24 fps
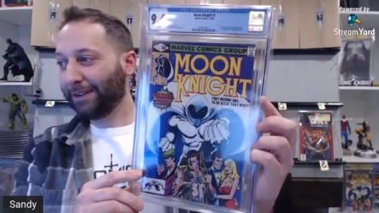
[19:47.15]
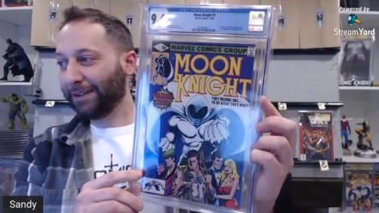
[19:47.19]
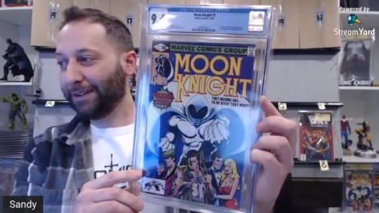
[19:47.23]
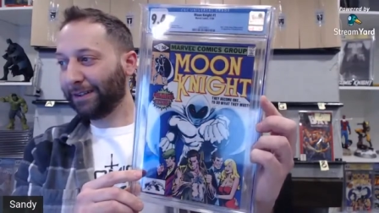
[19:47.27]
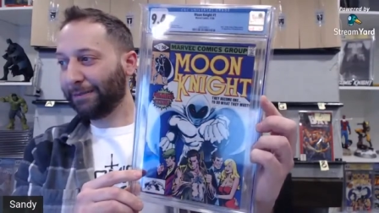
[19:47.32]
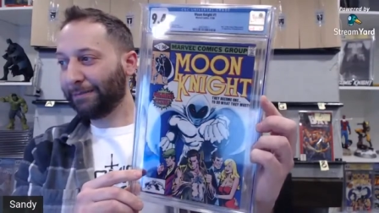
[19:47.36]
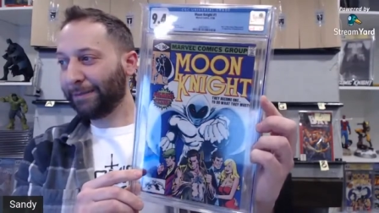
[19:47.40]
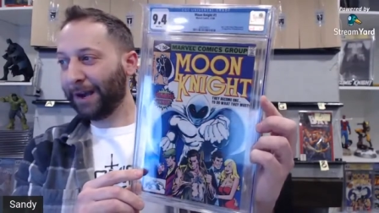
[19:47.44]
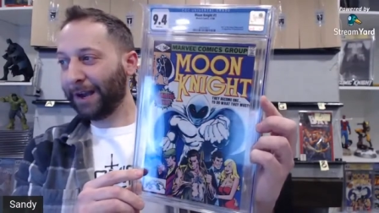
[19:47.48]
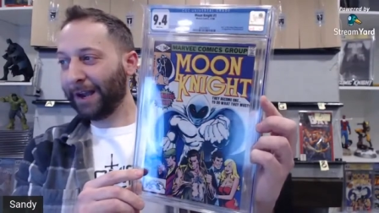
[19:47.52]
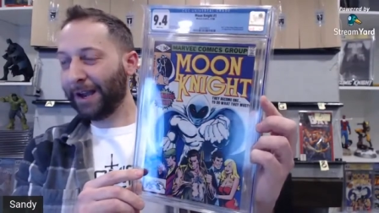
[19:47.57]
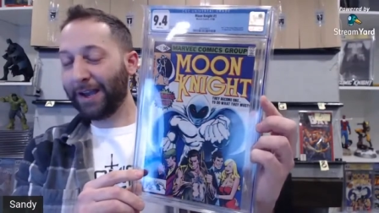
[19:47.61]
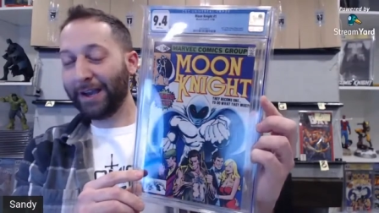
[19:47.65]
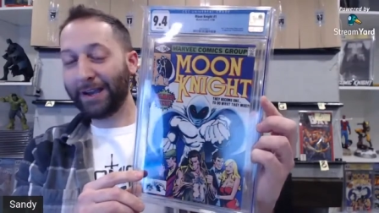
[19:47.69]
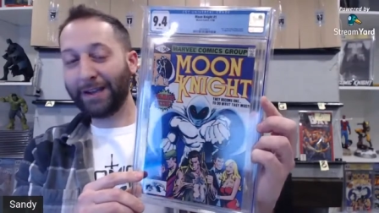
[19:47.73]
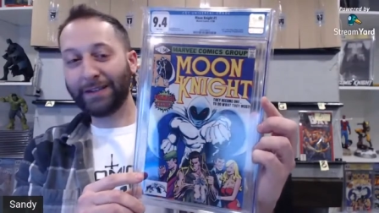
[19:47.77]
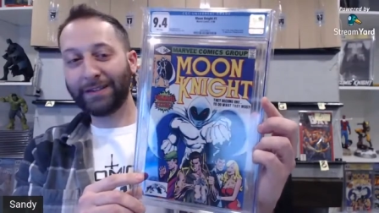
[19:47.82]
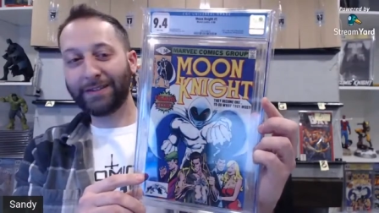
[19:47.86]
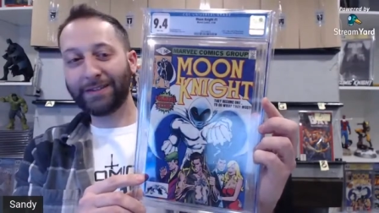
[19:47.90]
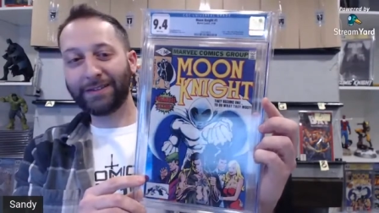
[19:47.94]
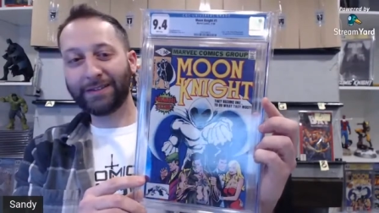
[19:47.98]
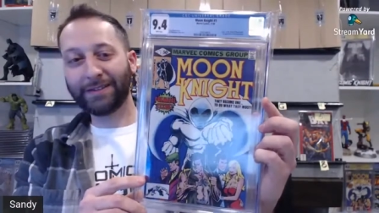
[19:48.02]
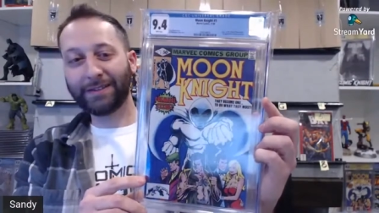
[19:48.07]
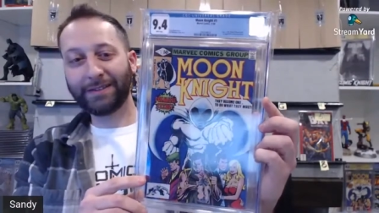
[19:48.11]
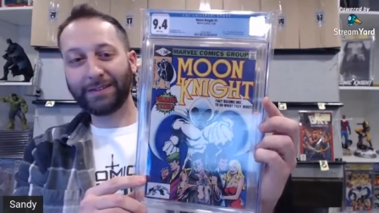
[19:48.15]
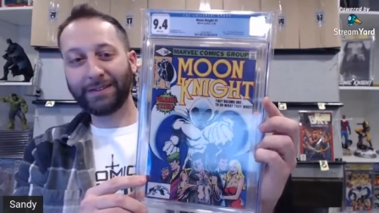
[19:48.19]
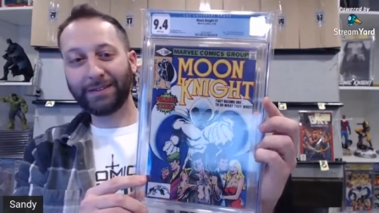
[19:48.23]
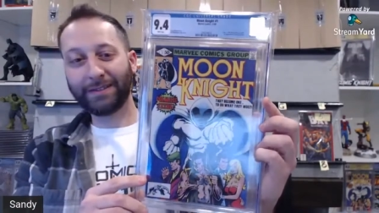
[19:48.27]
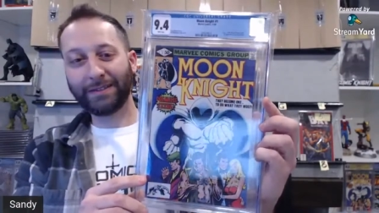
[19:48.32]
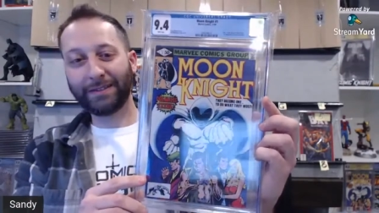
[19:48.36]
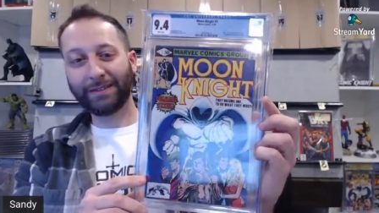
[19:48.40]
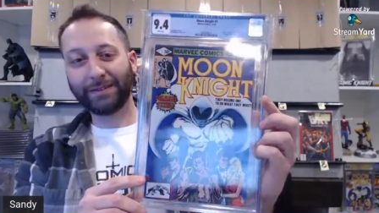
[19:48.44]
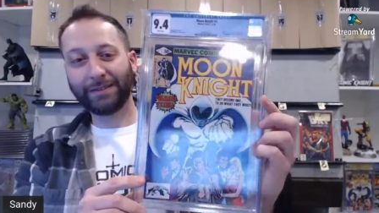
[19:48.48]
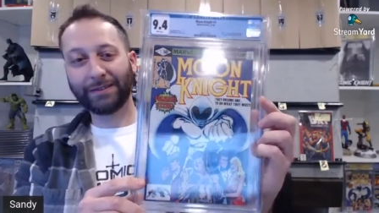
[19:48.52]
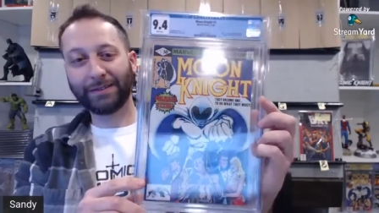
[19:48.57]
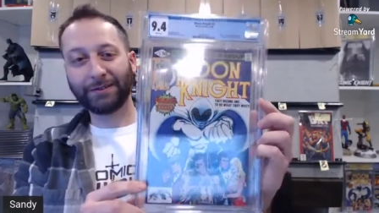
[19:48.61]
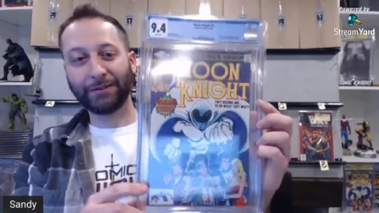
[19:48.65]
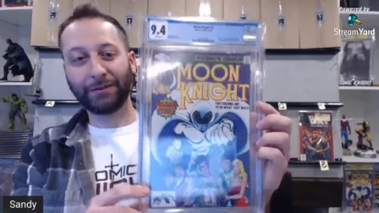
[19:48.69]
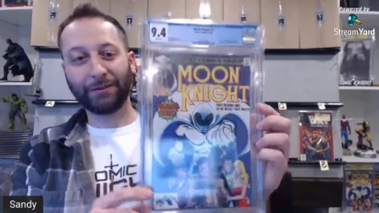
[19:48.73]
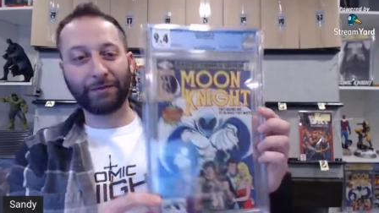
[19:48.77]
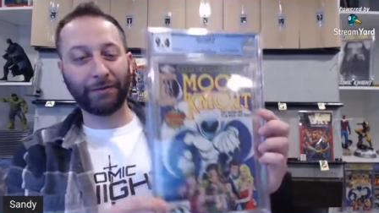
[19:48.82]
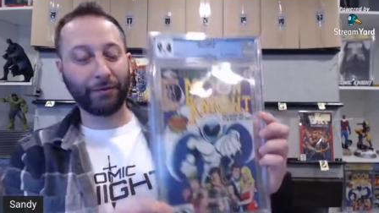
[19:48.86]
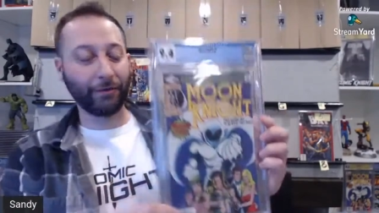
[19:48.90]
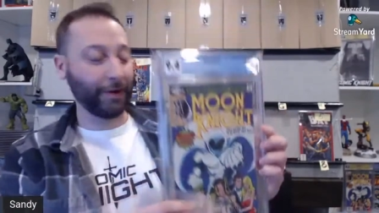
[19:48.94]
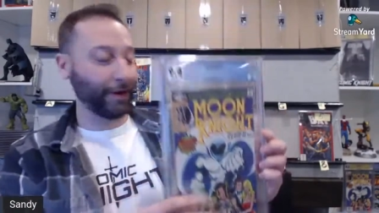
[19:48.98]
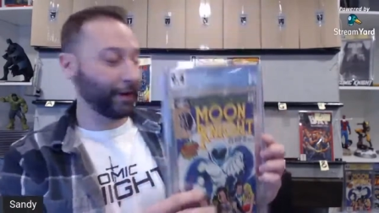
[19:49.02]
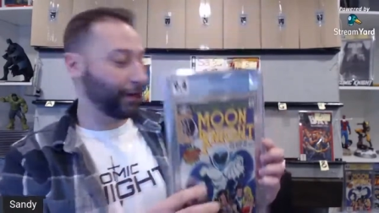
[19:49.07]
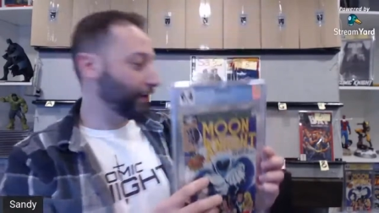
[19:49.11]
in my hands. So if
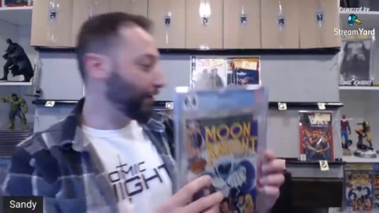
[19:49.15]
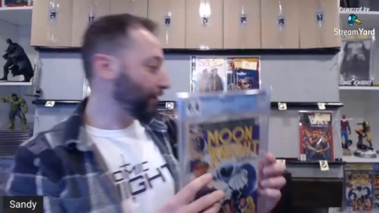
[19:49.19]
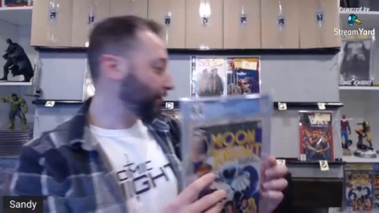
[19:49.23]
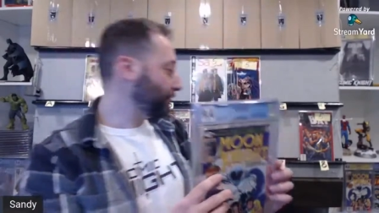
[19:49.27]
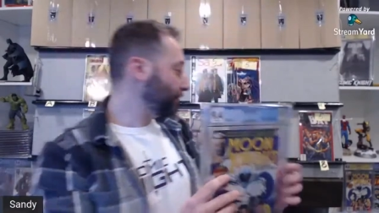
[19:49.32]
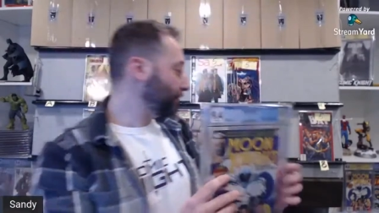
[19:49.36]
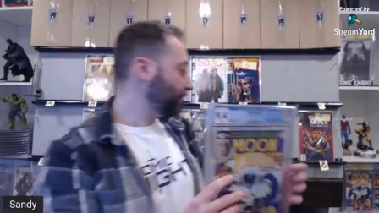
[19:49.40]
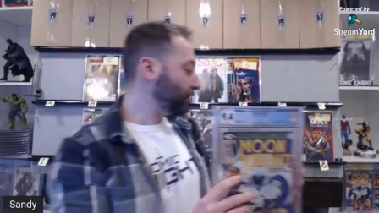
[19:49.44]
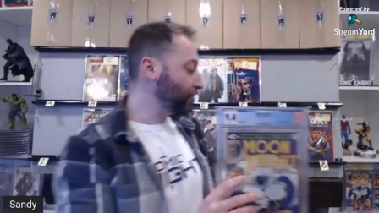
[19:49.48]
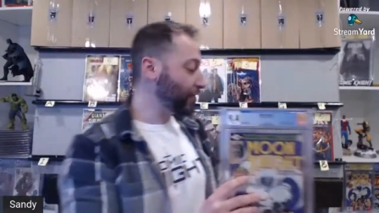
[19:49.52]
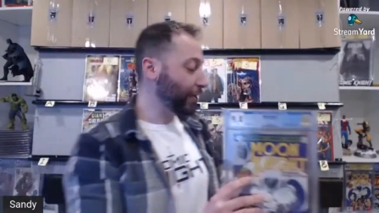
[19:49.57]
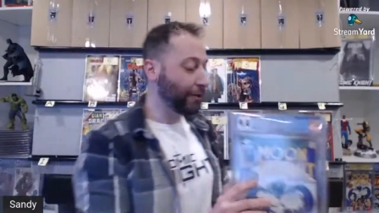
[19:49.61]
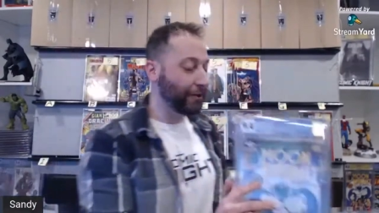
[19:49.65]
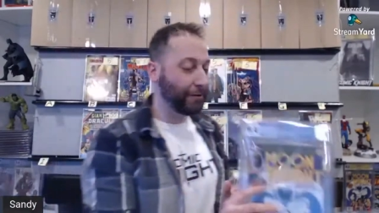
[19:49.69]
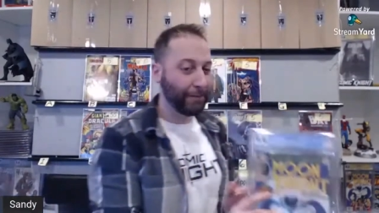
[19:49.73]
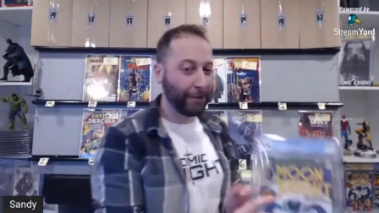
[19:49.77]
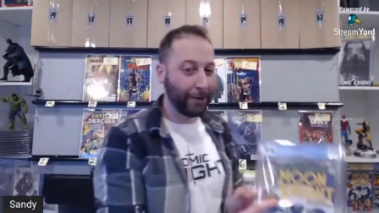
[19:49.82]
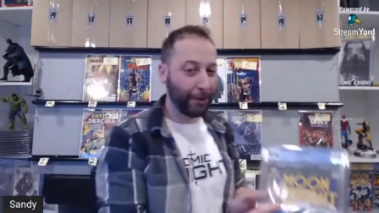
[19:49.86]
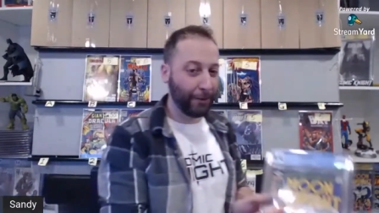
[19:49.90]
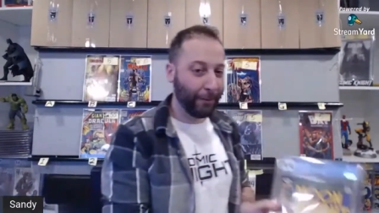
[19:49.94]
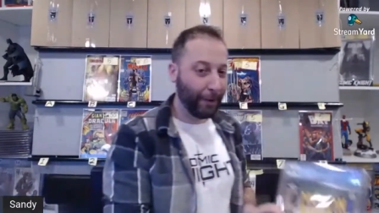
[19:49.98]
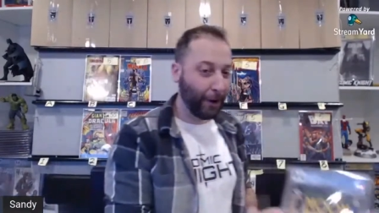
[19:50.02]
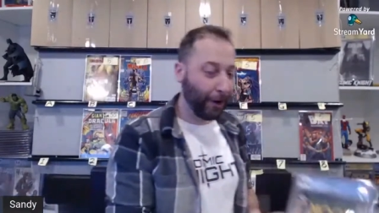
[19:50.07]
you're ready to do the chainmail